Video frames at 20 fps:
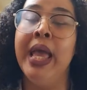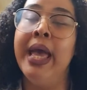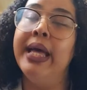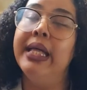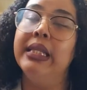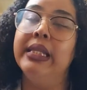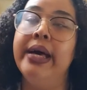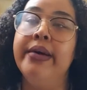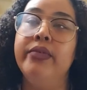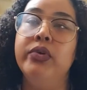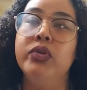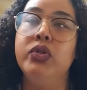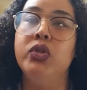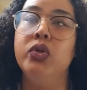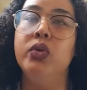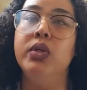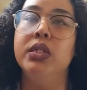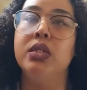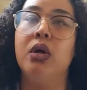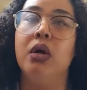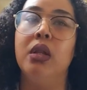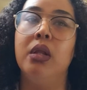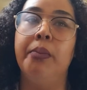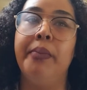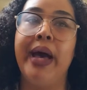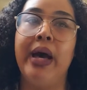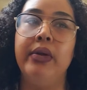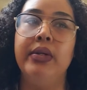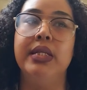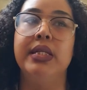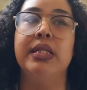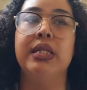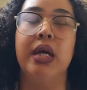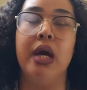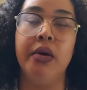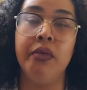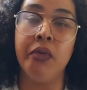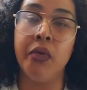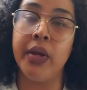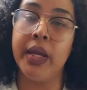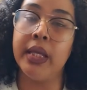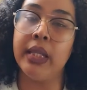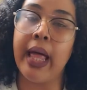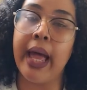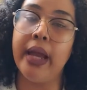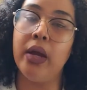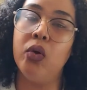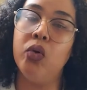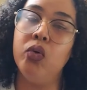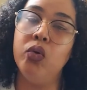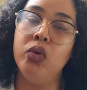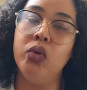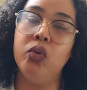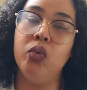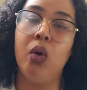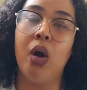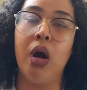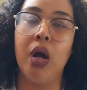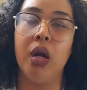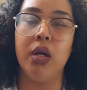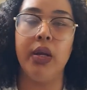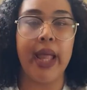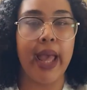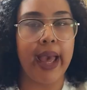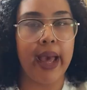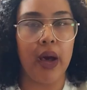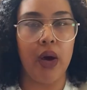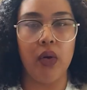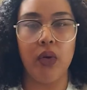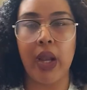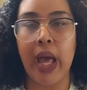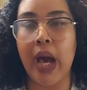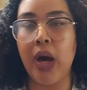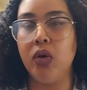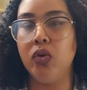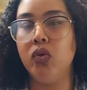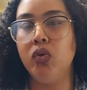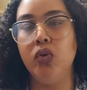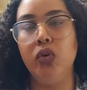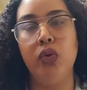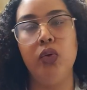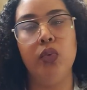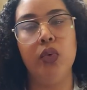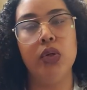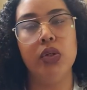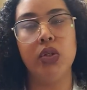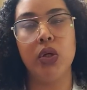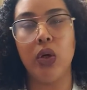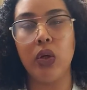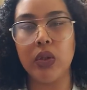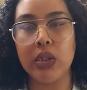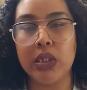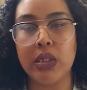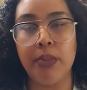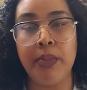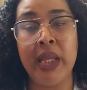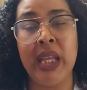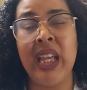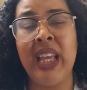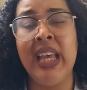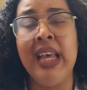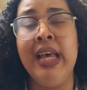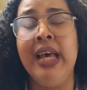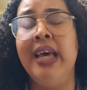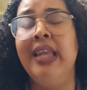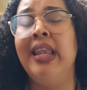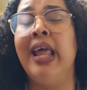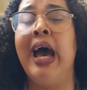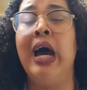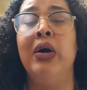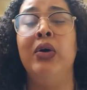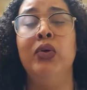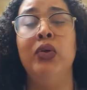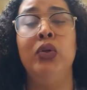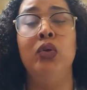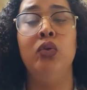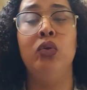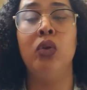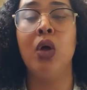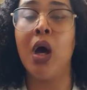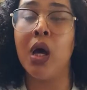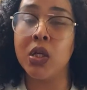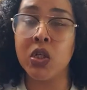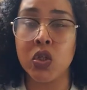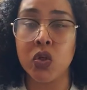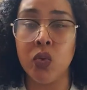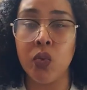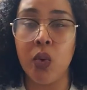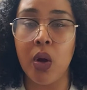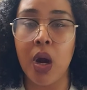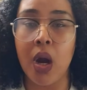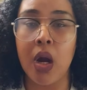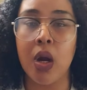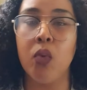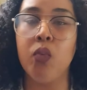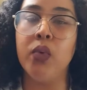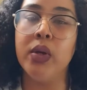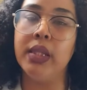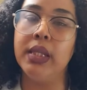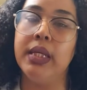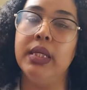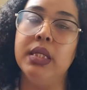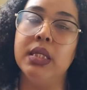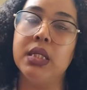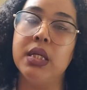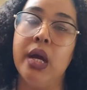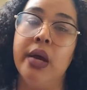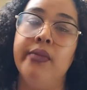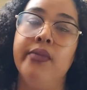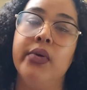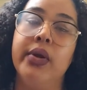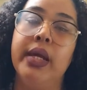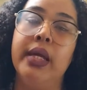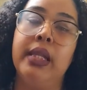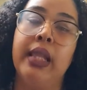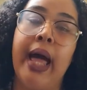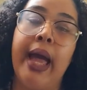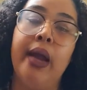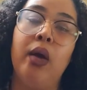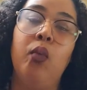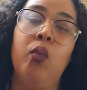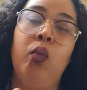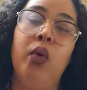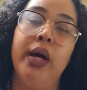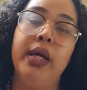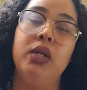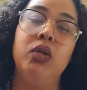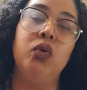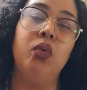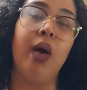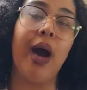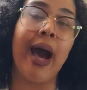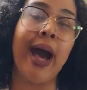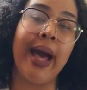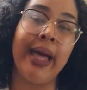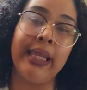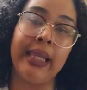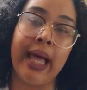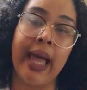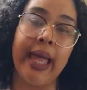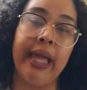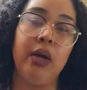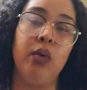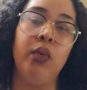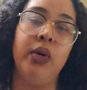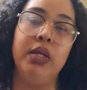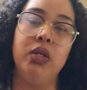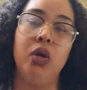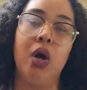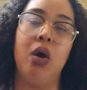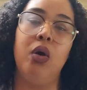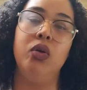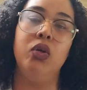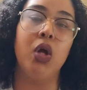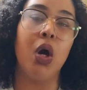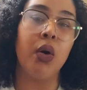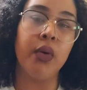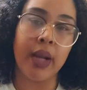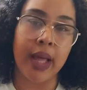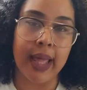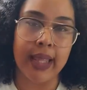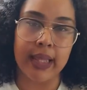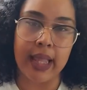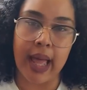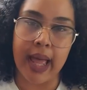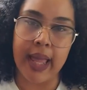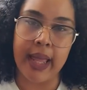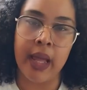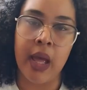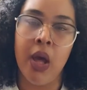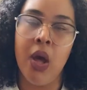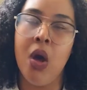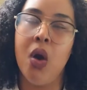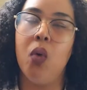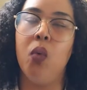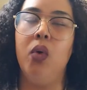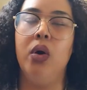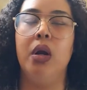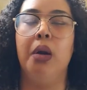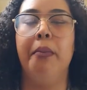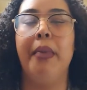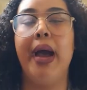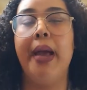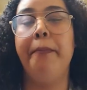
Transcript: Level 2 is all about discovering like who you are now, not who you were told to be, not who you thought you were. Really discovering like, what do I like, what don't I like, what are my